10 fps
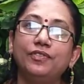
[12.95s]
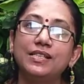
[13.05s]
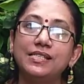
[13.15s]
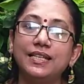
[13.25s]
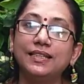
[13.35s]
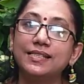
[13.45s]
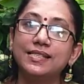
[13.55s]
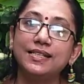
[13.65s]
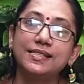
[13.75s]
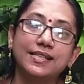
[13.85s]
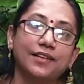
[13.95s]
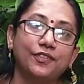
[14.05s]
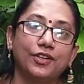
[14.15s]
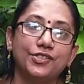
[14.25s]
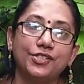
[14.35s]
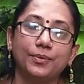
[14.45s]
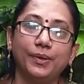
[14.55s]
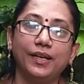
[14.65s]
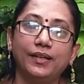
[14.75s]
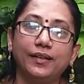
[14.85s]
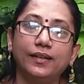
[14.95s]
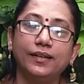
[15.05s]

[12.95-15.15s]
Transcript: we see the seeds have not germinated.